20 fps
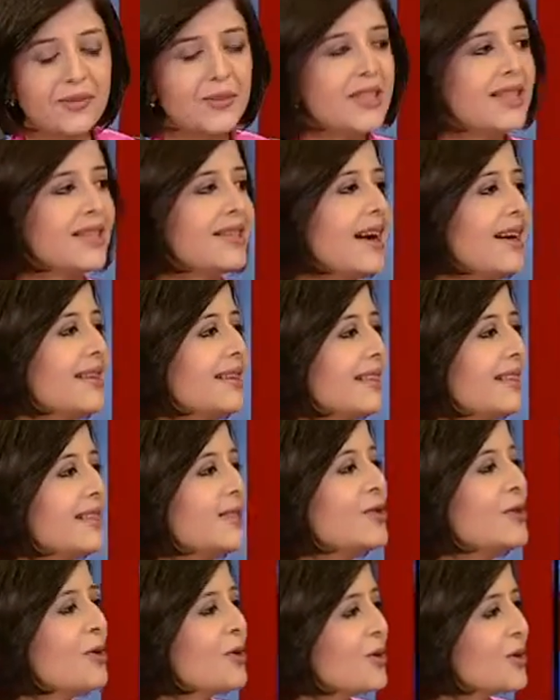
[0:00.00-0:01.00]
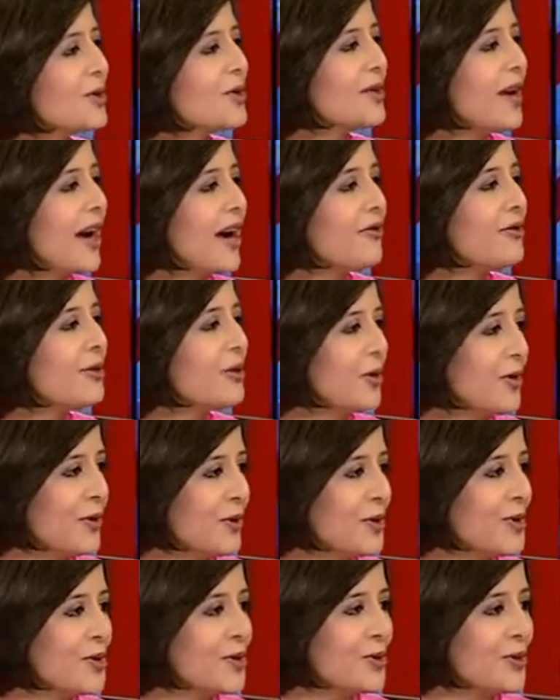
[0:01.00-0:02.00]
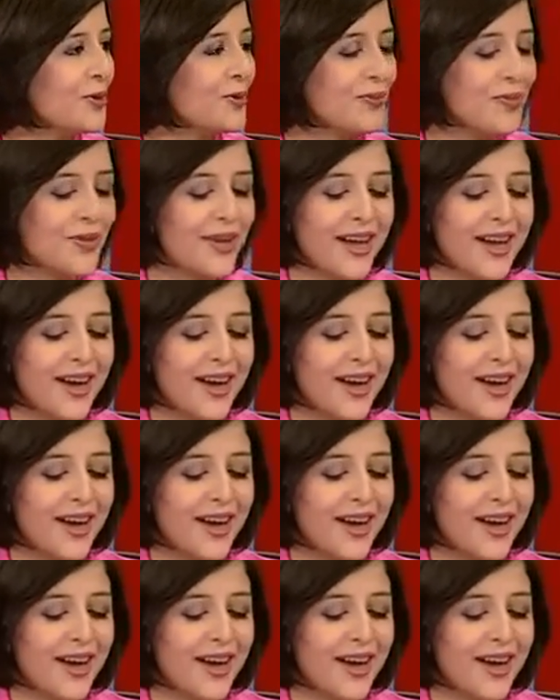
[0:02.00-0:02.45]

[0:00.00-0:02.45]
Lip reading: Mr. Tati, so good to have you on the show.